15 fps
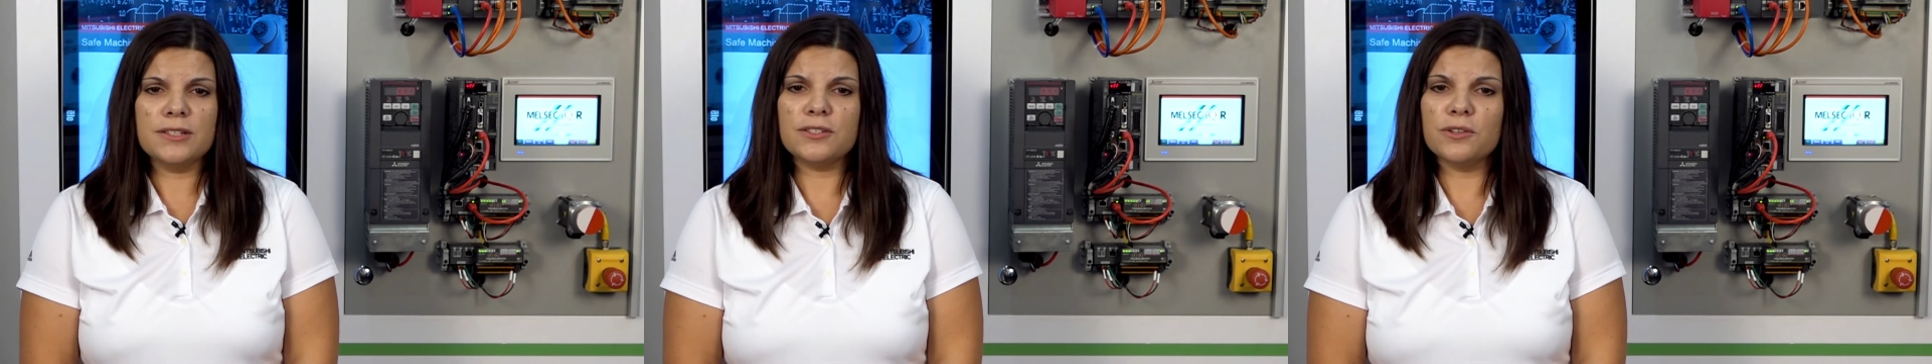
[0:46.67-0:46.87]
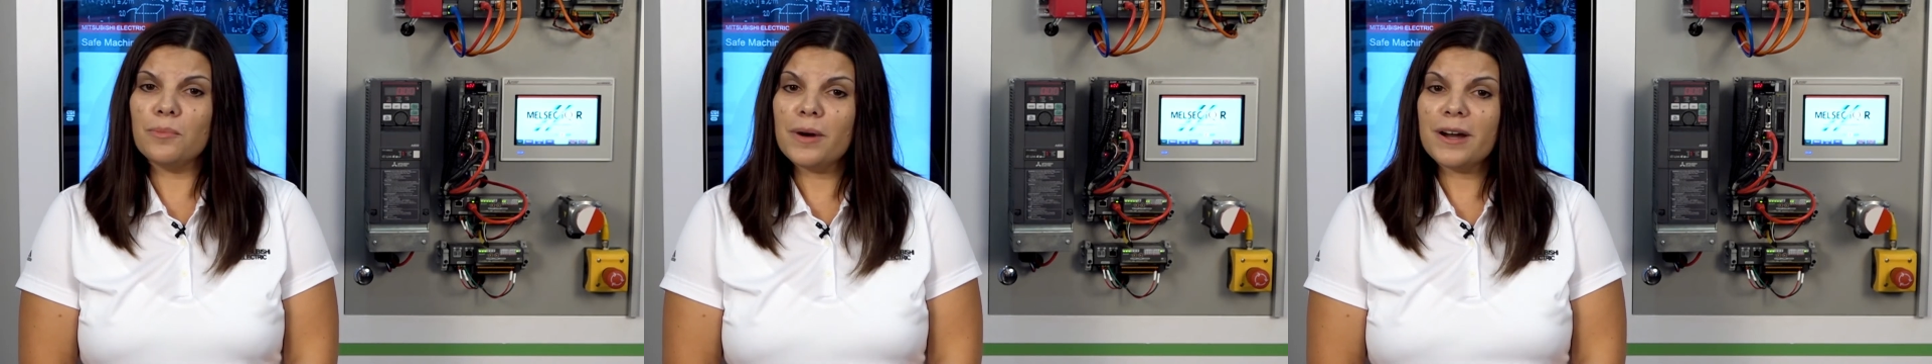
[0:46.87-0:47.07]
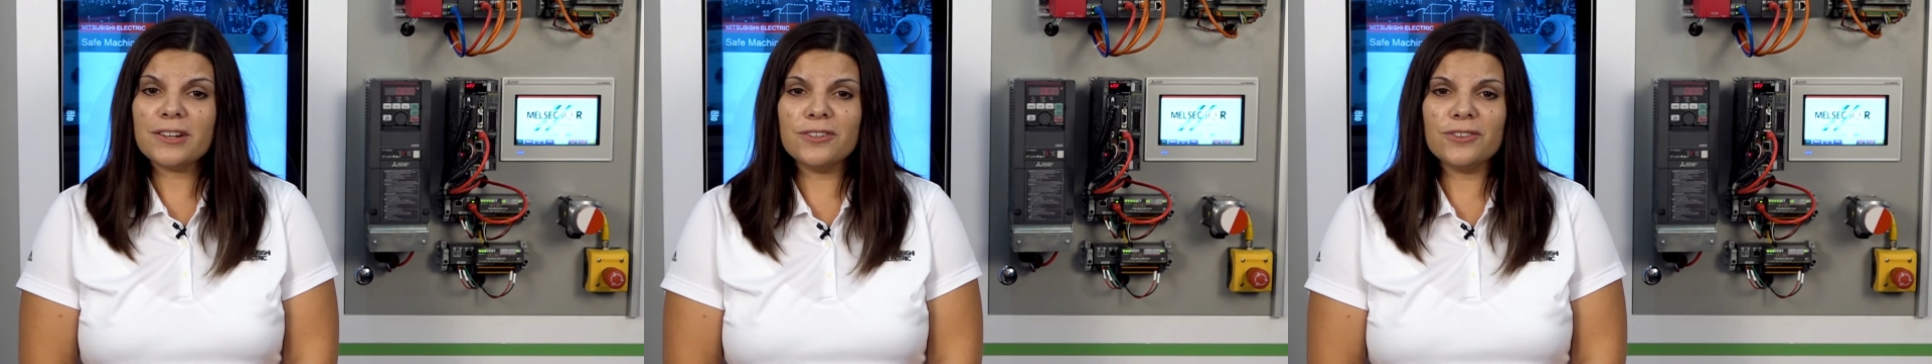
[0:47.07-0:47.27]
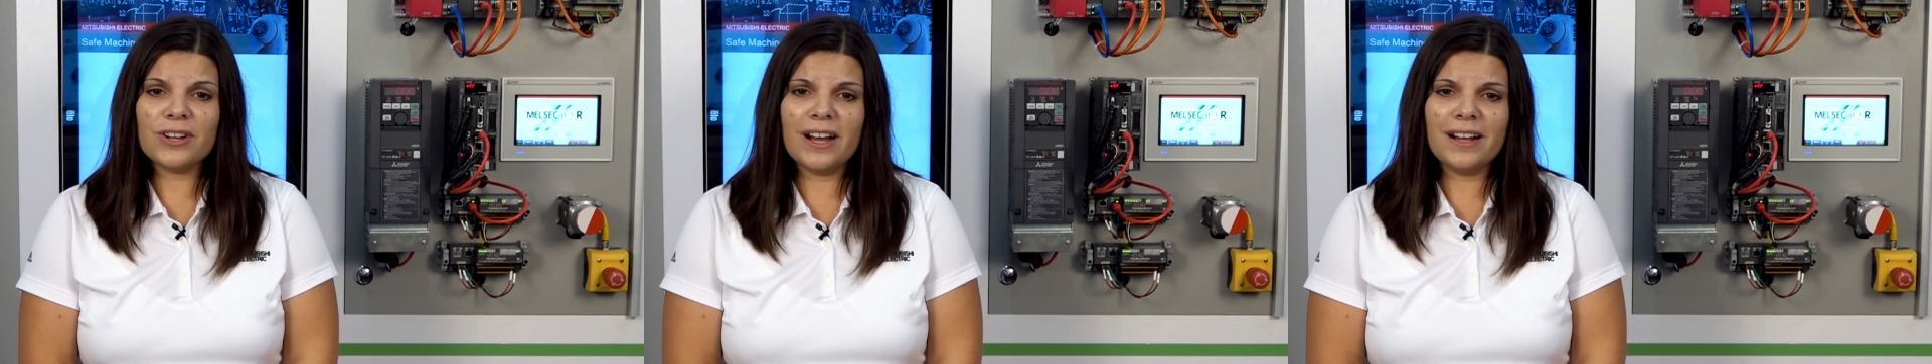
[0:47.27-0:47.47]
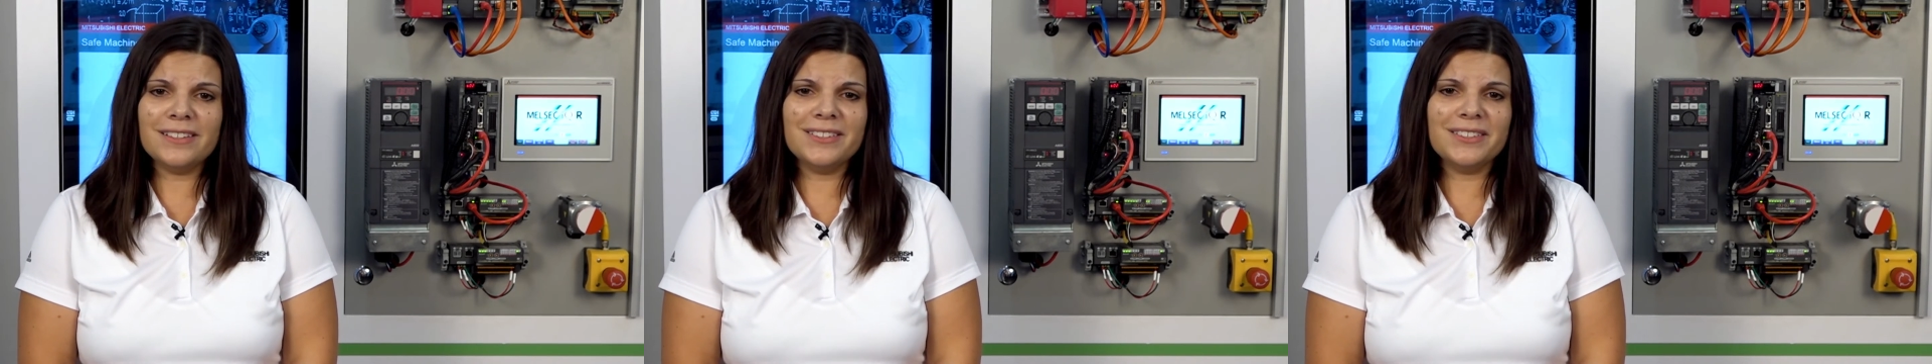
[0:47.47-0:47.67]
So mark your
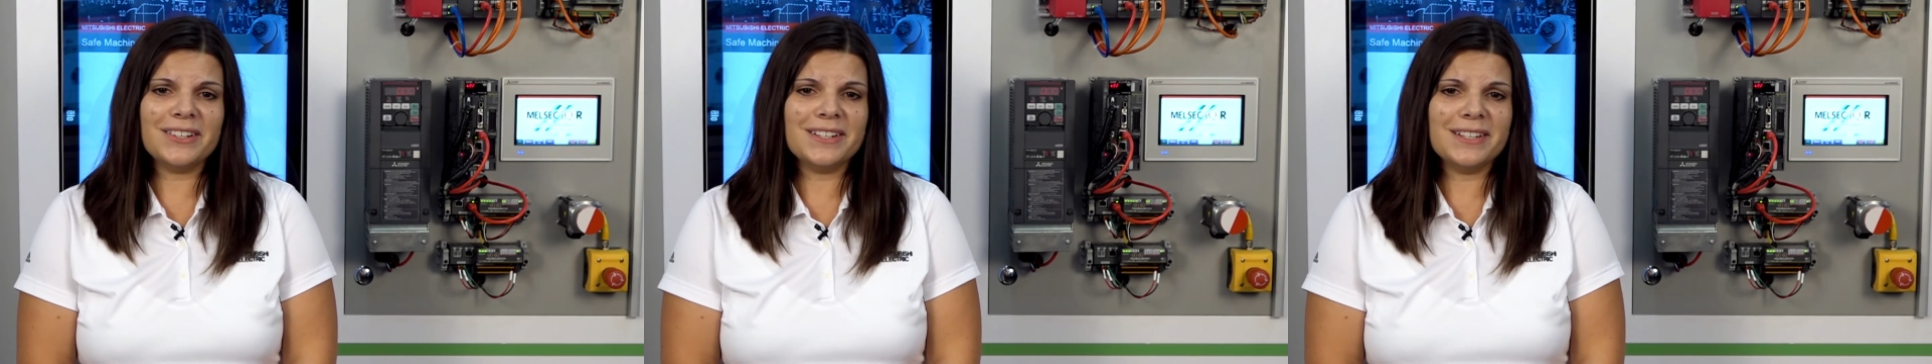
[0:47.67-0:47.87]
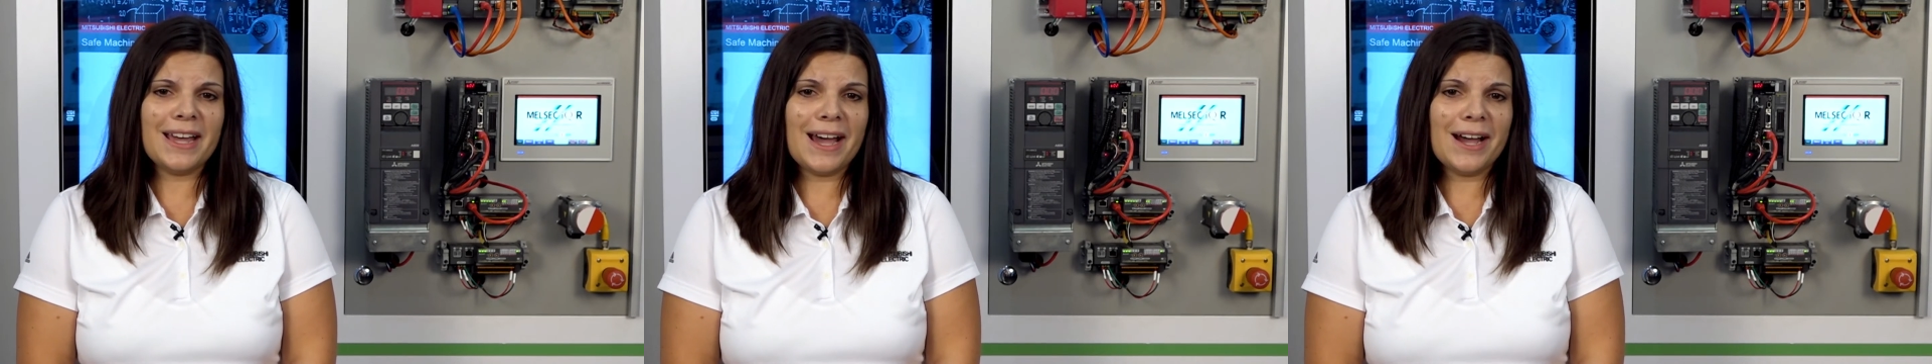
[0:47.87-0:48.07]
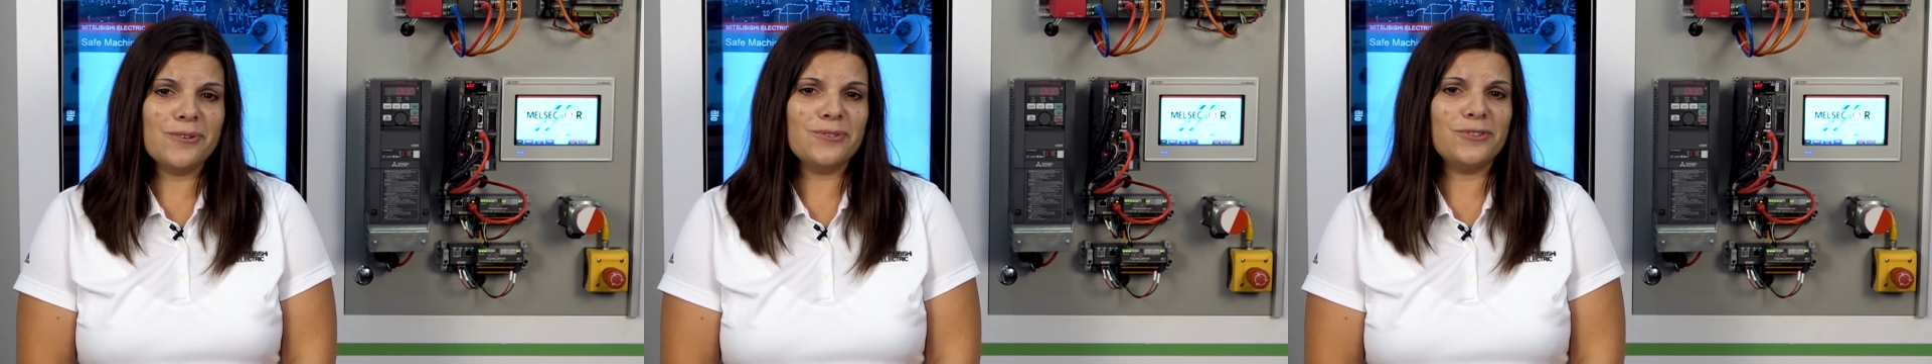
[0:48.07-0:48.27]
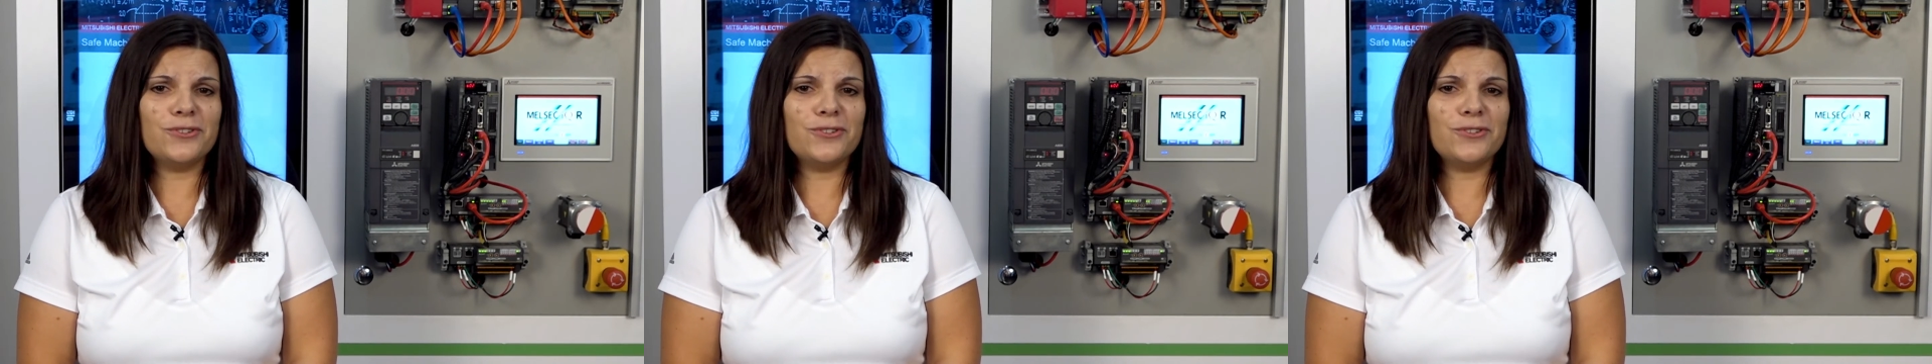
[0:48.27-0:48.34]
calendar now,